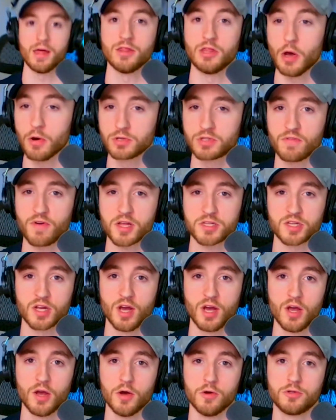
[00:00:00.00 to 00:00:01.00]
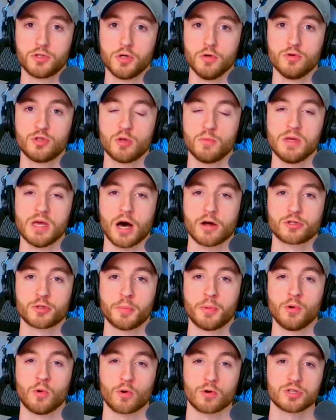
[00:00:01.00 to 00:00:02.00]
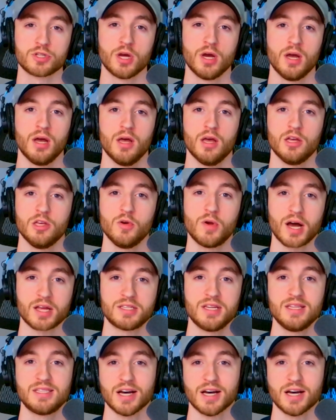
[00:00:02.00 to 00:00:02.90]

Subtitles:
those of us who choose to be entrepreneurs, you guys need to